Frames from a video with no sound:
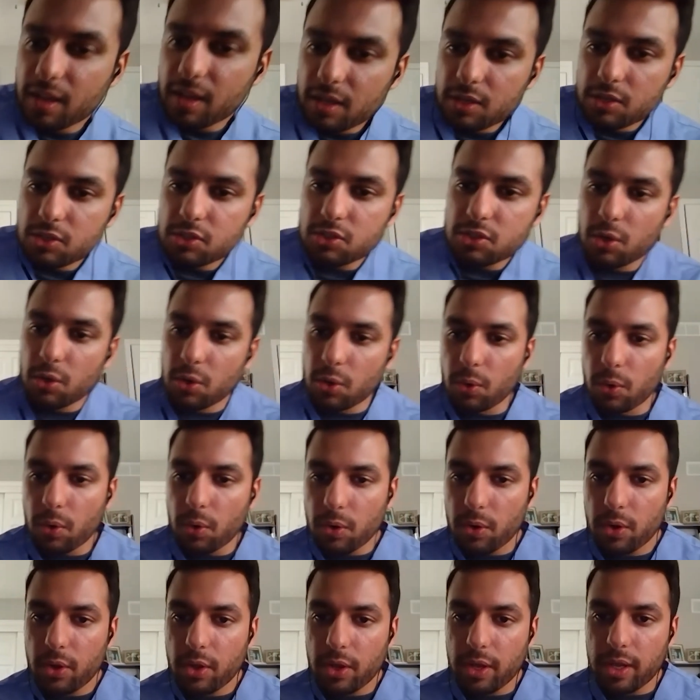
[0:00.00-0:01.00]
So
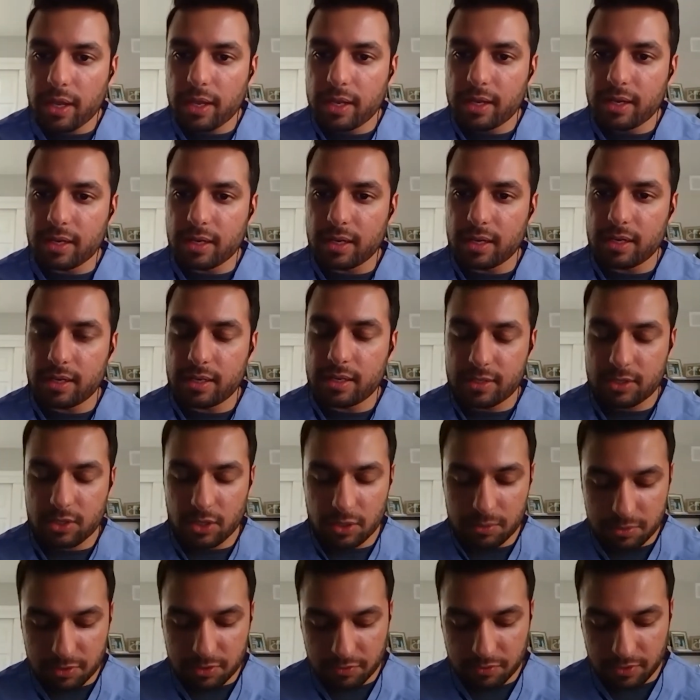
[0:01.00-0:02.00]
in
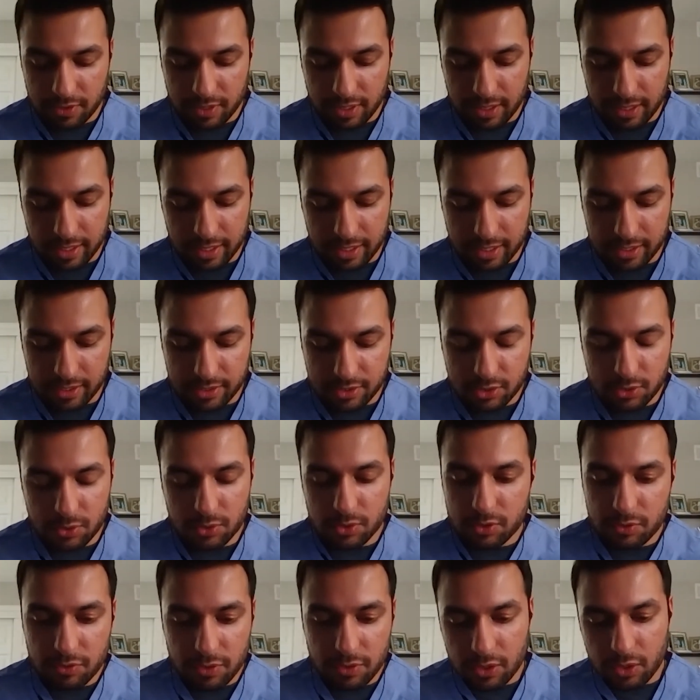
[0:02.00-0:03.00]
terms of
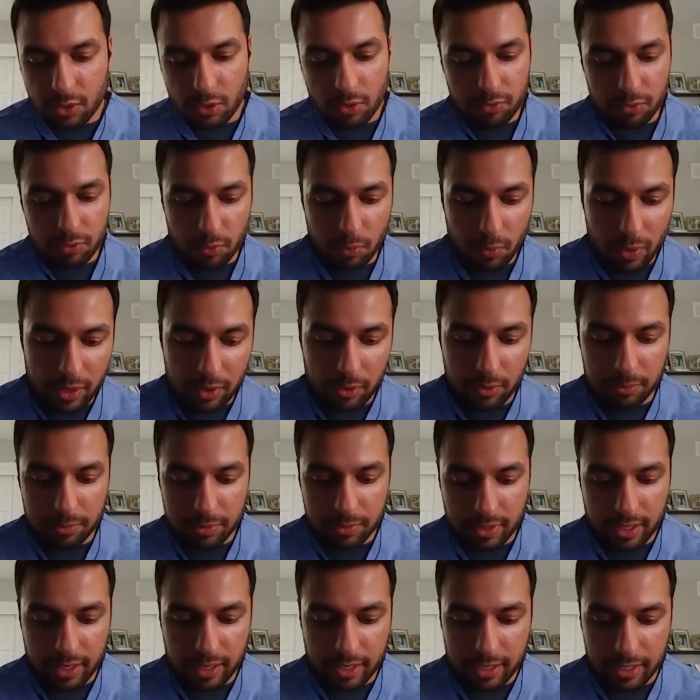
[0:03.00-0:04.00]
students feeling overwhelmed,
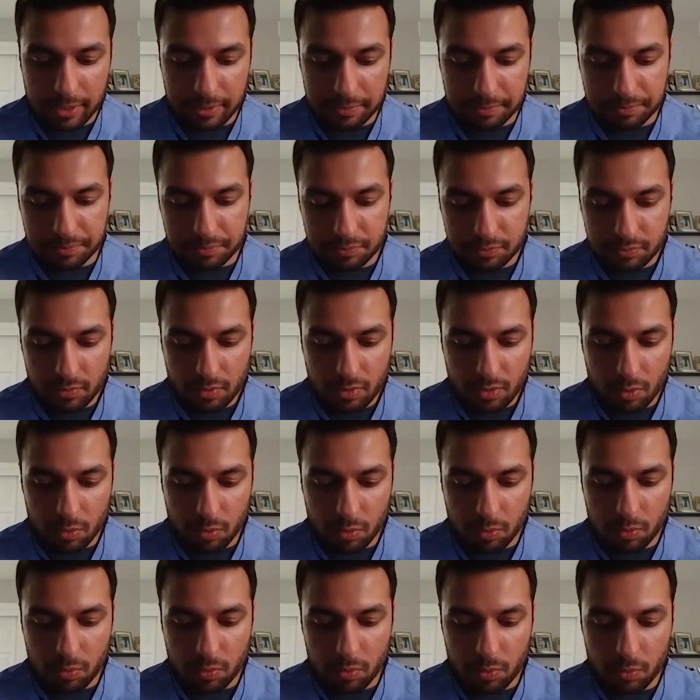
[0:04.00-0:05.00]

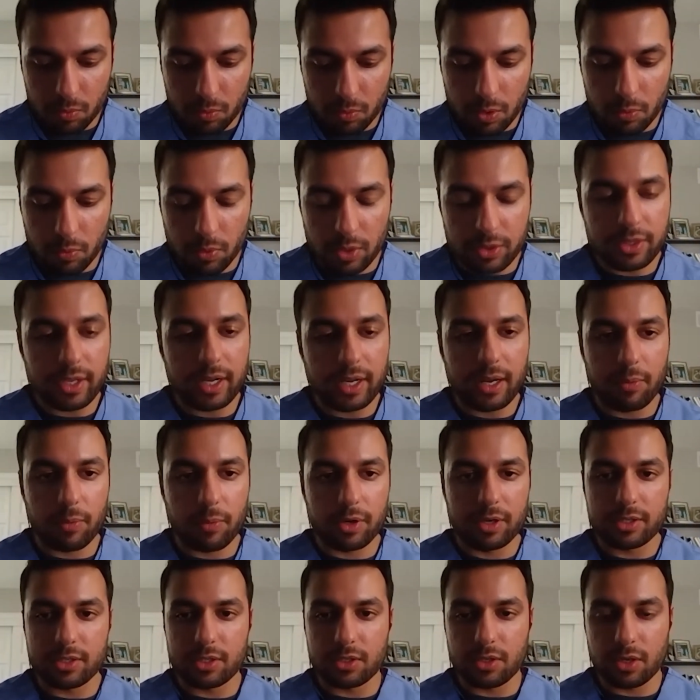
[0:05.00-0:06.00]
one thing I
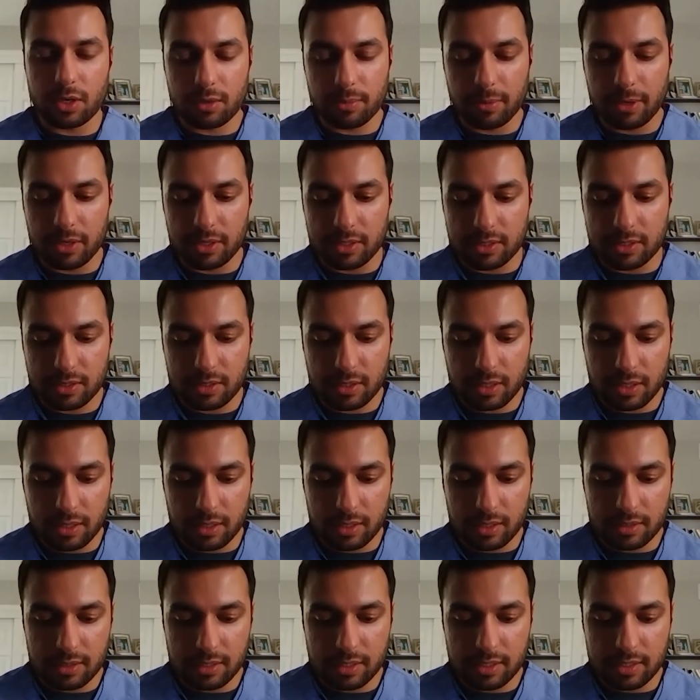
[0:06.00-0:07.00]
wanted to talk about is
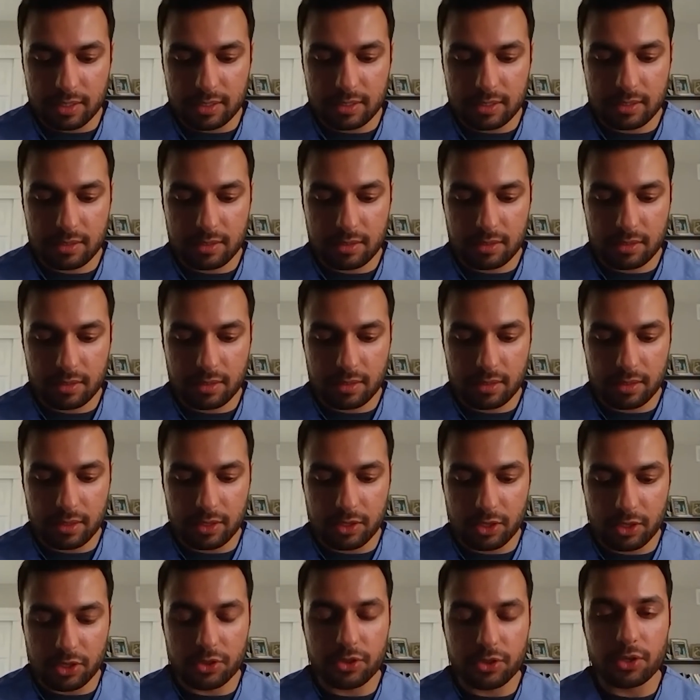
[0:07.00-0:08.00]
in
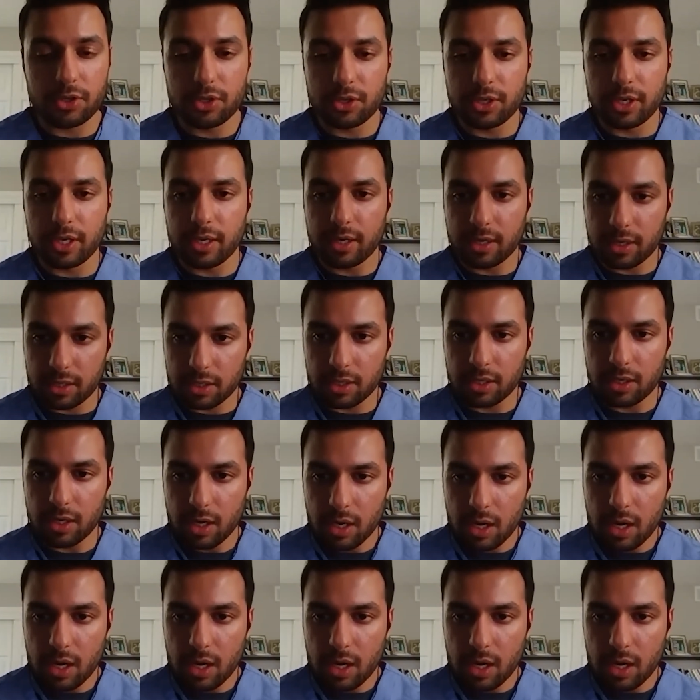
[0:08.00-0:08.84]
your third year,